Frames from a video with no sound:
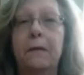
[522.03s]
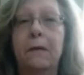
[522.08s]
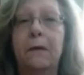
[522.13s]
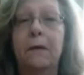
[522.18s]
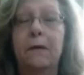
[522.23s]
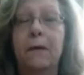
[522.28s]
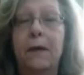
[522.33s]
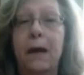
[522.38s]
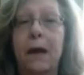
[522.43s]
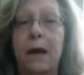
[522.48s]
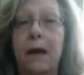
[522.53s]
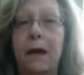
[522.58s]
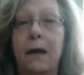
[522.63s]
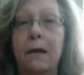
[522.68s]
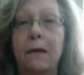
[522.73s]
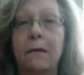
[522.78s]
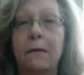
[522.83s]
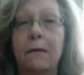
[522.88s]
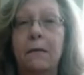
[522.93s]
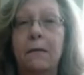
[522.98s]

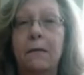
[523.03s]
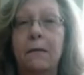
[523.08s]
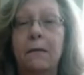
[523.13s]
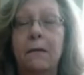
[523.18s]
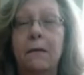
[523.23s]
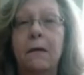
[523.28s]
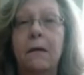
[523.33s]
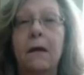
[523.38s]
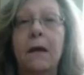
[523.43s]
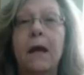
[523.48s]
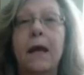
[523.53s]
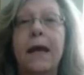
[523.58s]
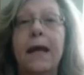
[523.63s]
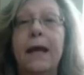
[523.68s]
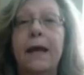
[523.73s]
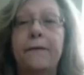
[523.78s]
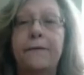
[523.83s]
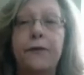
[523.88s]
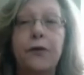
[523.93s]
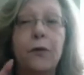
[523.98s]
Okay?
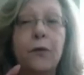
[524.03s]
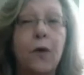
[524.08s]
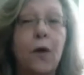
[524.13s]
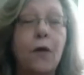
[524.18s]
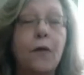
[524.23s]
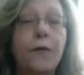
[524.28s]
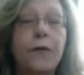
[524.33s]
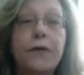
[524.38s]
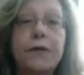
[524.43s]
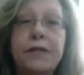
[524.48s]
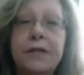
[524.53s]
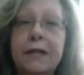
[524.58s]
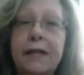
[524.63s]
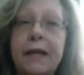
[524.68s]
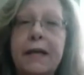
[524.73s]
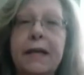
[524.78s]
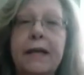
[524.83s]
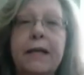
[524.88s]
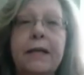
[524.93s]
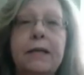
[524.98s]
If you're
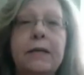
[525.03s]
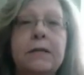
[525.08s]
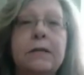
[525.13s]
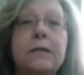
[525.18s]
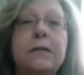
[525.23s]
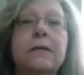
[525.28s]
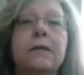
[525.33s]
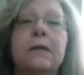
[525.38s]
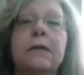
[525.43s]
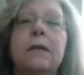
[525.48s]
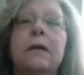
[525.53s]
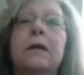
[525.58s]
overseas,